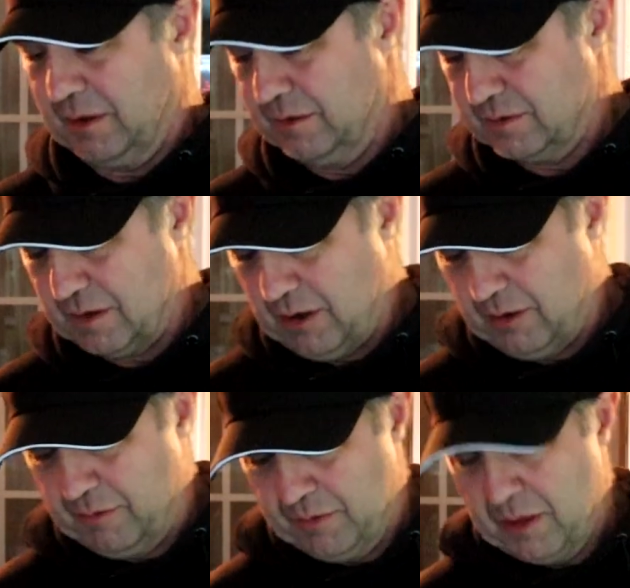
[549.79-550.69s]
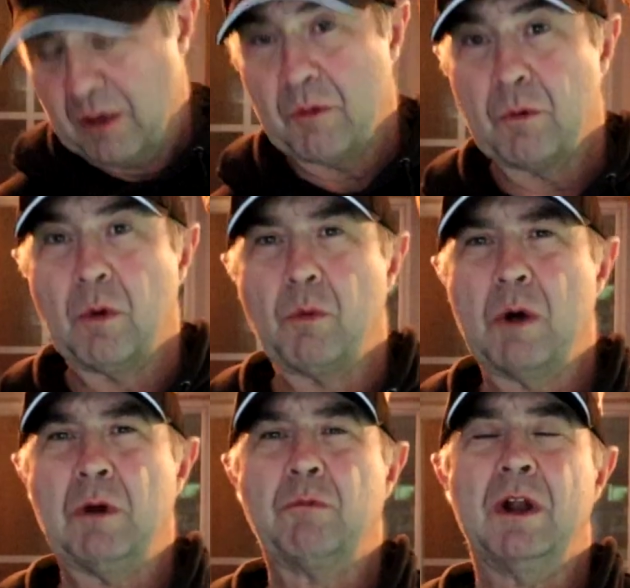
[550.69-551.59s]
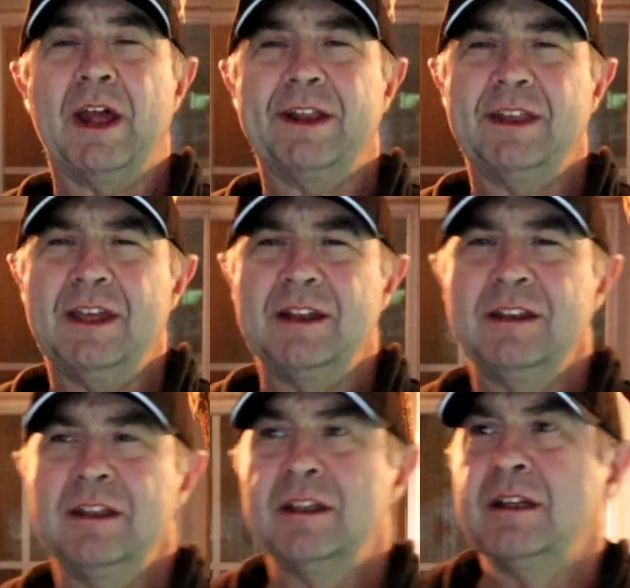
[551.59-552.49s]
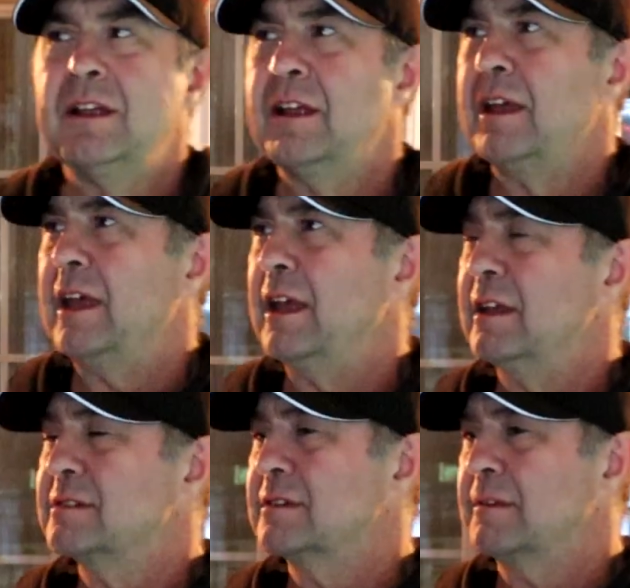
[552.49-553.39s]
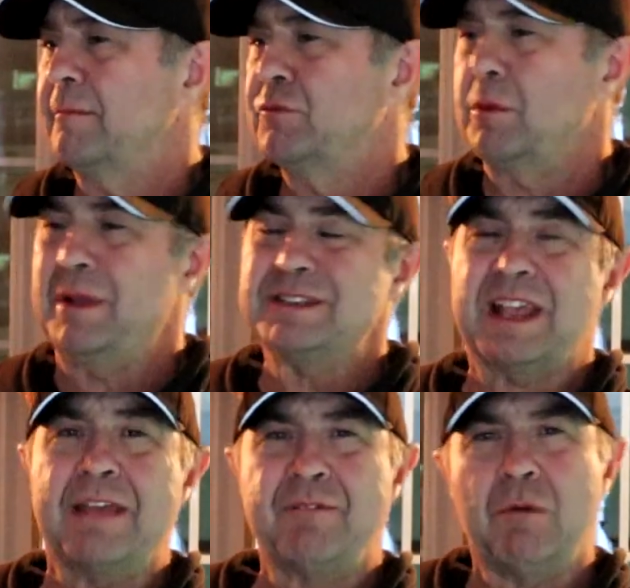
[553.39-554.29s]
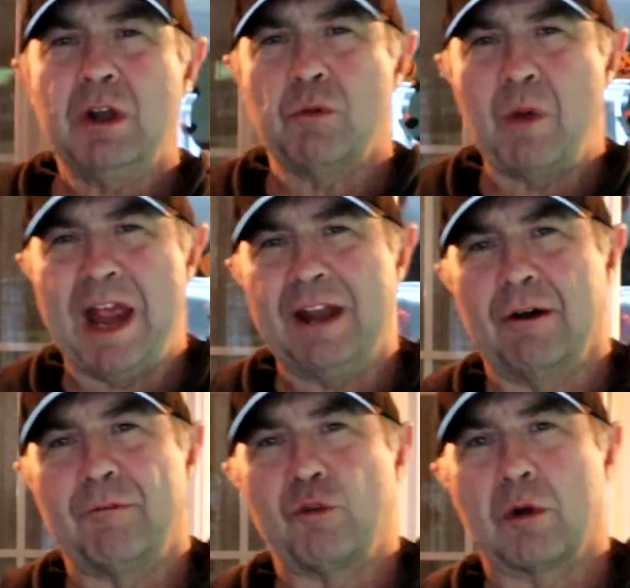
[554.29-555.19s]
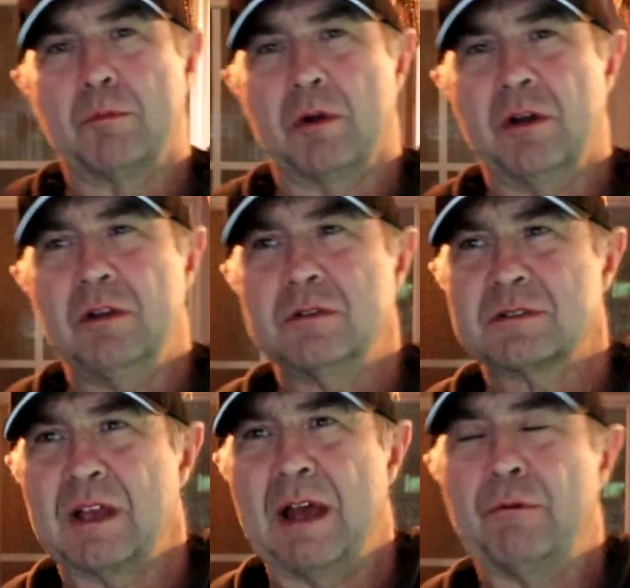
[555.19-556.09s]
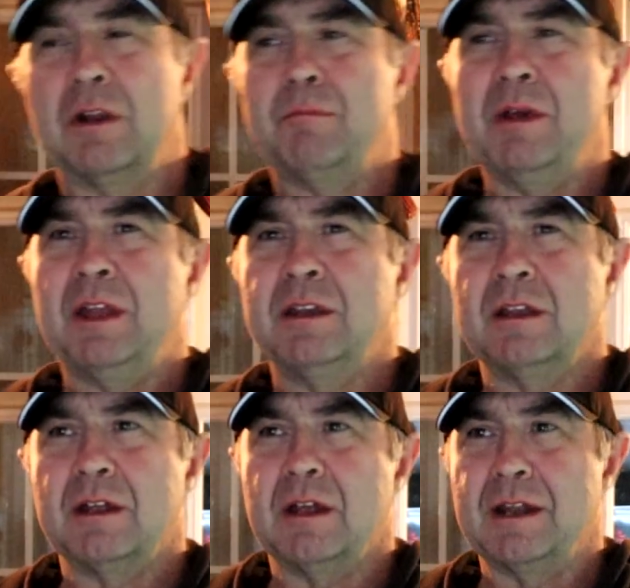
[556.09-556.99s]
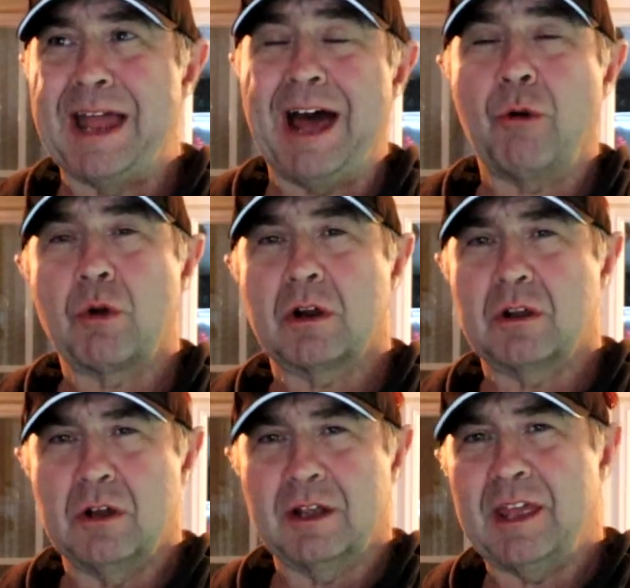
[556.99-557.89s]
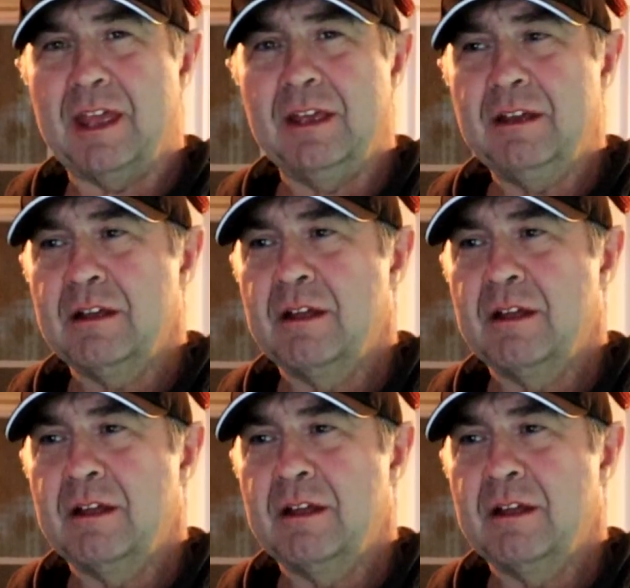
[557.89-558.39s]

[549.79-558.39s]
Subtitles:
So what I did is, so basically if I would have ran all 4 burners, I would have been an hour cooking,